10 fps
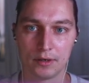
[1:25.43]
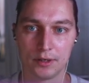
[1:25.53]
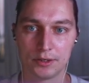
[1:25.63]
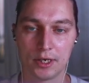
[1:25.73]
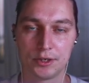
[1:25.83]

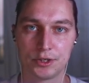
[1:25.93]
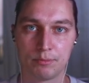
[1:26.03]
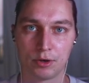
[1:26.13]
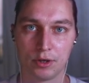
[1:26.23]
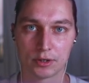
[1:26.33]
IntelliJ
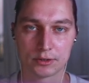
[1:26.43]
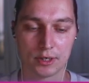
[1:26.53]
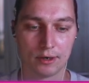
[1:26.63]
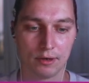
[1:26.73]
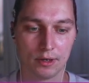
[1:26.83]
products,
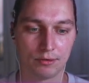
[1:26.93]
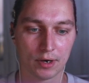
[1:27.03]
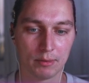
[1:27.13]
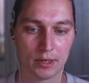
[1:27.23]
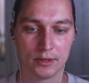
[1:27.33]
I really
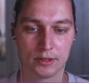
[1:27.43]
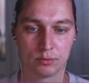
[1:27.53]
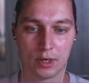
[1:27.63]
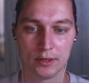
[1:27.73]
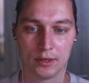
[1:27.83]
recommend this
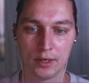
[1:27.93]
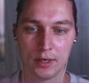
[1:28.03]
one